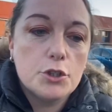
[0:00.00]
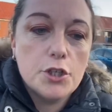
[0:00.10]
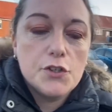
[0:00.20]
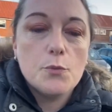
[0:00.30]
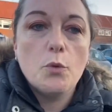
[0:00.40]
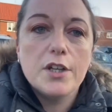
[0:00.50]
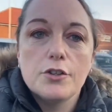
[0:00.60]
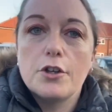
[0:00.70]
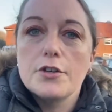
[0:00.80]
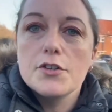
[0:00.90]
show you some
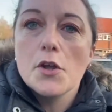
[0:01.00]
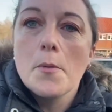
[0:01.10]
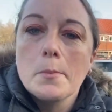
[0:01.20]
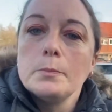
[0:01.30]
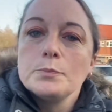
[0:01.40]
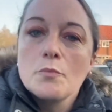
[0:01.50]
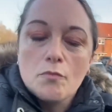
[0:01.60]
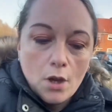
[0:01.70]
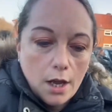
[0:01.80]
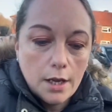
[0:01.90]
windows,
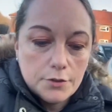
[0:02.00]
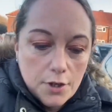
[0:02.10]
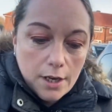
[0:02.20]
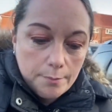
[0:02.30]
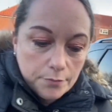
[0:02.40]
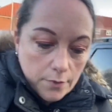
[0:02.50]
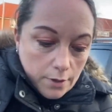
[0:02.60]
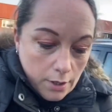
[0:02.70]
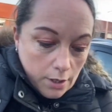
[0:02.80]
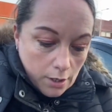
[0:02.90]
and
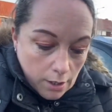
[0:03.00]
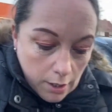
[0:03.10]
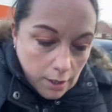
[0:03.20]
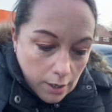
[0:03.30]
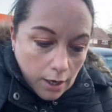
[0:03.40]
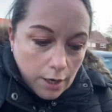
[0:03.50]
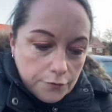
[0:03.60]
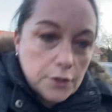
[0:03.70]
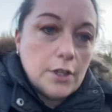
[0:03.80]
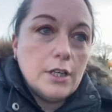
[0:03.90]

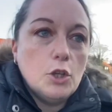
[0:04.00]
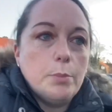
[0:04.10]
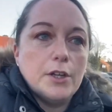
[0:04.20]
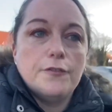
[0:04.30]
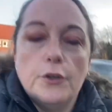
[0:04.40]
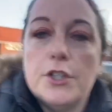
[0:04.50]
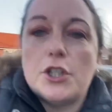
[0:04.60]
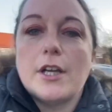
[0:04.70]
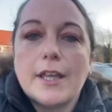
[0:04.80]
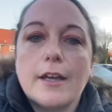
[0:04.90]
after the little bit of footage
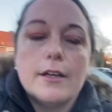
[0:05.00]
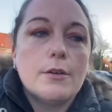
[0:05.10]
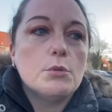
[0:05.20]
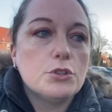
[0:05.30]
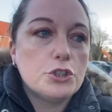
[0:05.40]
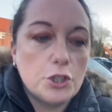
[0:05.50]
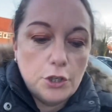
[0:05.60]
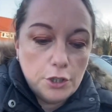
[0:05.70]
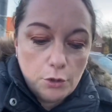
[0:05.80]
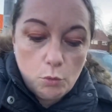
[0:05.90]
that I get, I will show
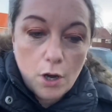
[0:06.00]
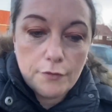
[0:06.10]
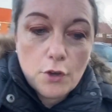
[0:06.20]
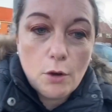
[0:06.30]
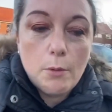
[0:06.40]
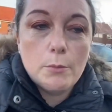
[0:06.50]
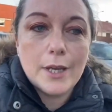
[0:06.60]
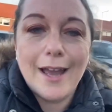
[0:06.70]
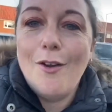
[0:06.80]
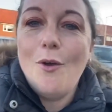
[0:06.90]
you what I've got when we
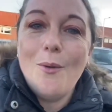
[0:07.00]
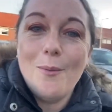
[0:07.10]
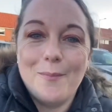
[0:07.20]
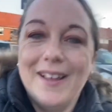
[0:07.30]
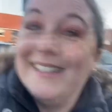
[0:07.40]
get home.